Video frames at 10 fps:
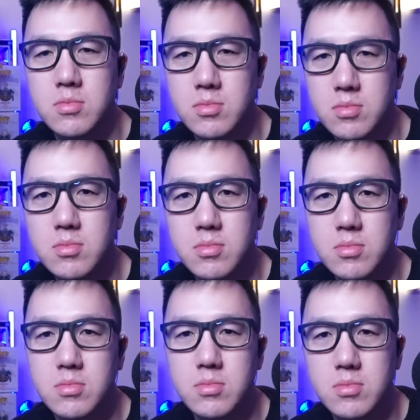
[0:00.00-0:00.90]

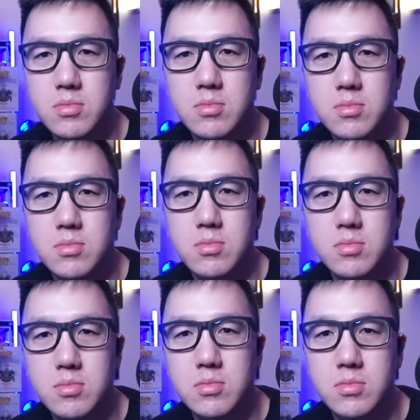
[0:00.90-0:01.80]

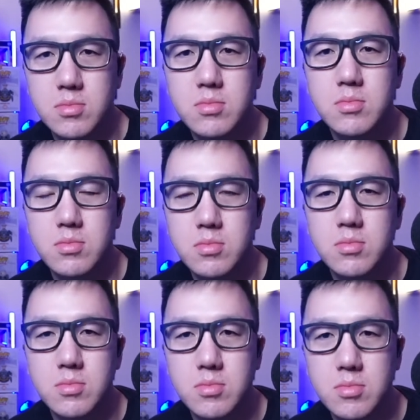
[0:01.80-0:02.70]

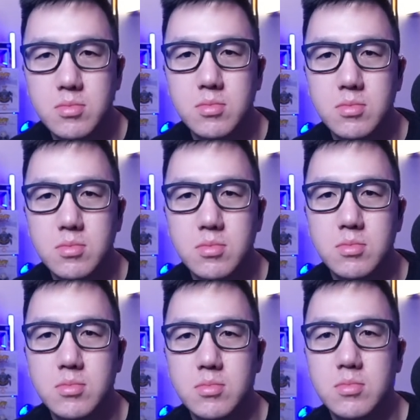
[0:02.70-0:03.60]

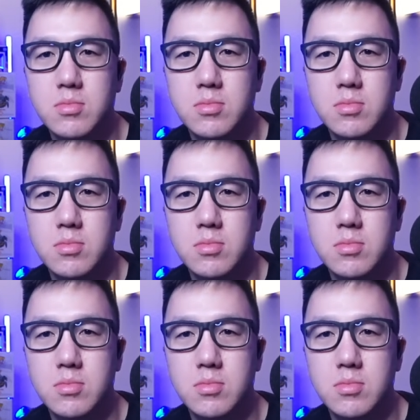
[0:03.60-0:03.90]
This person isn't speaking.